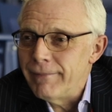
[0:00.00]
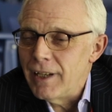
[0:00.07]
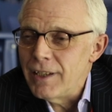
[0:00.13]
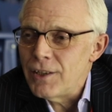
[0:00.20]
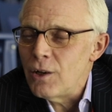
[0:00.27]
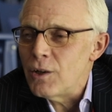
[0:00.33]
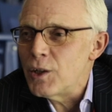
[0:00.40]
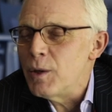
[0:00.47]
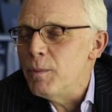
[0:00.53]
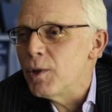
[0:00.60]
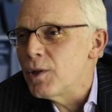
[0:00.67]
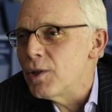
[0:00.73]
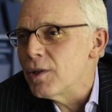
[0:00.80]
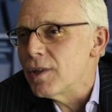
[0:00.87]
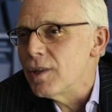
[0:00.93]
it's not so
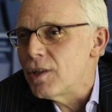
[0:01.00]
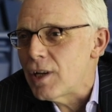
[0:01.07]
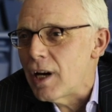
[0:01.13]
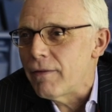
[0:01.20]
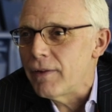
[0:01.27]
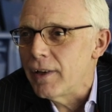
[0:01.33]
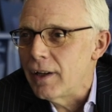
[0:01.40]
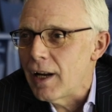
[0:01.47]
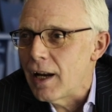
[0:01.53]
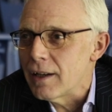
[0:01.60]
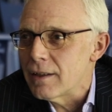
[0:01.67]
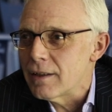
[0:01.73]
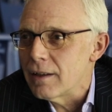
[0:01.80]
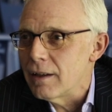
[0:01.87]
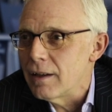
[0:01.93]
much us in Sheffield
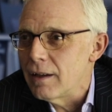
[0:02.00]
as